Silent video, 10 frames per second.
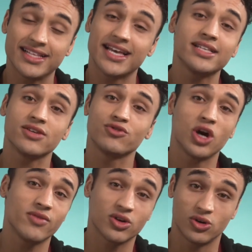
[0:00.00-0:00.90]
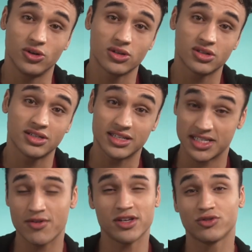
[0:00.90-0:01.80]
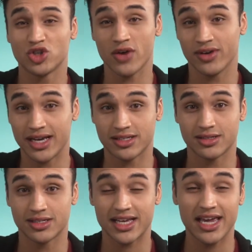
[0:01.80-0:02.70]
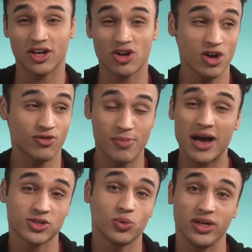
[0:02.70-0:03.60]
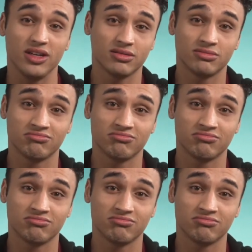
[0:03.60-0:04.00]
intensive driving course is a series of driving lessons taken over about a week.